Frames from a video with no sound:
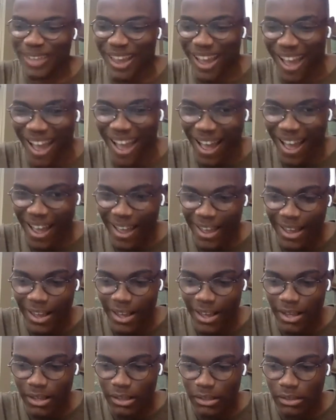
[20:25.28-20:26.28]

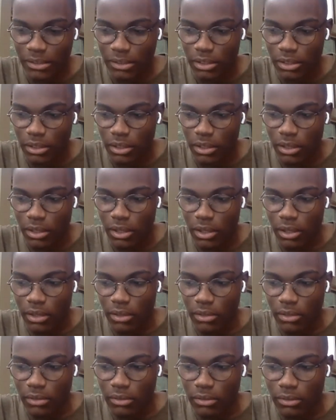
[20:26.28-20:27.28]
I
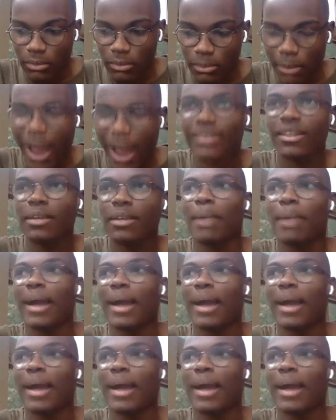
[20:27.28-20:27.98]
think